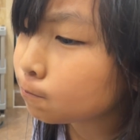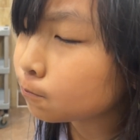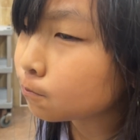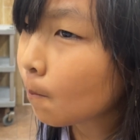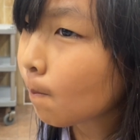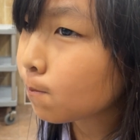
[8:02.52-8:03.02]

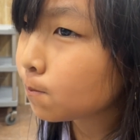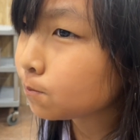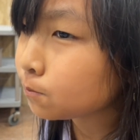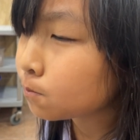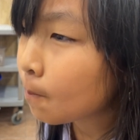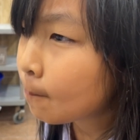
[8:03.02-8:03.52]
job. Dang,
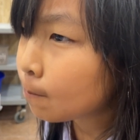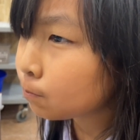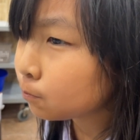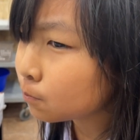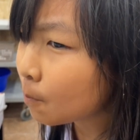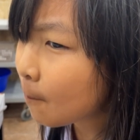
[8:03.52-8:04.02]
girl.
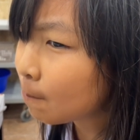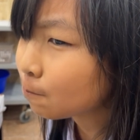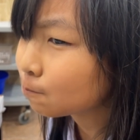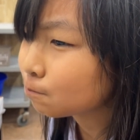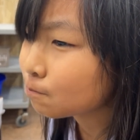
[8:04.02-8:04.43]
Oh, I'm so